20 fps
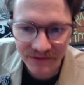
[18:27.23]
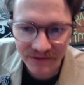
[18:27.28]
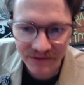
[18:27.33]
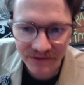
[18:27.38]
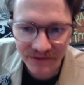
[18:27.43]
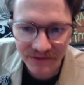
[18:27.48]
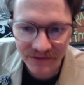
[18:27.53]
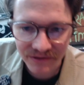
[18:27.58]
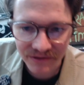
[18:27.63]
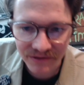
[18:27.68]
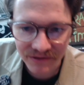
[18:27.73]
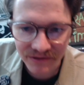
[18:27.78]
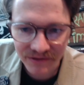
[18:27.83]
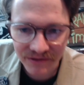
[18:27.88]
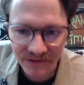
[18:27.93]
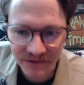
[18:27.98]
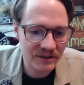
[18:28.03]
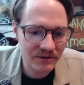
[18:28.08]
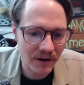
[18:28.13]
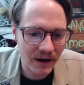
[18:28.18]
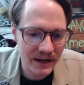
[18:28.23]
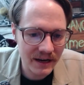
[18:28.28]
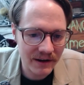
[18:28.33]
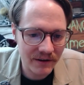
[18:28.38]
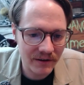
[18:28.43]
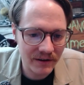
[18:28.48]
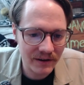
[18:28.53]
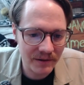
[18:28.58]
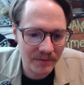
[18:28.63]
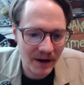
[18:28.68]
This image right
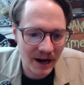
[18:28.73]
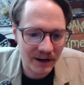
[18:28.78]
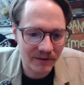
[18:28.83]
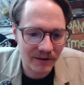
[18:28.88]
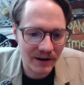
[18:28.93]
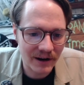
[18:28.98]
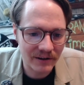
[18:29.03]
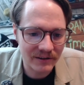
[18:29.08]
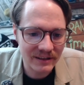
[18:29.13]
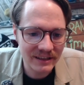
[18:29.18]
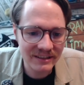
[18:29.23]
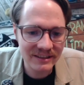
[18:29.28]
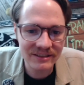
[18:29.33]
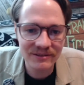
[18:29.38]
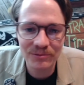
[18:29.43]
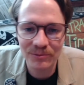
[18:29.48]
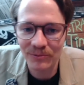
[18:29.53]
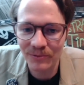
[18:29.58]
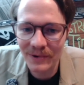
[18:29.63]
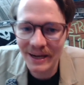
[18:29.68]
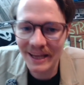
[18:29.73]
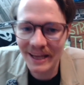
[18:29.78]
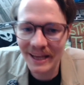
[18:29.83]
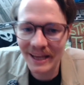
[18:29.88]
here in the background, this is really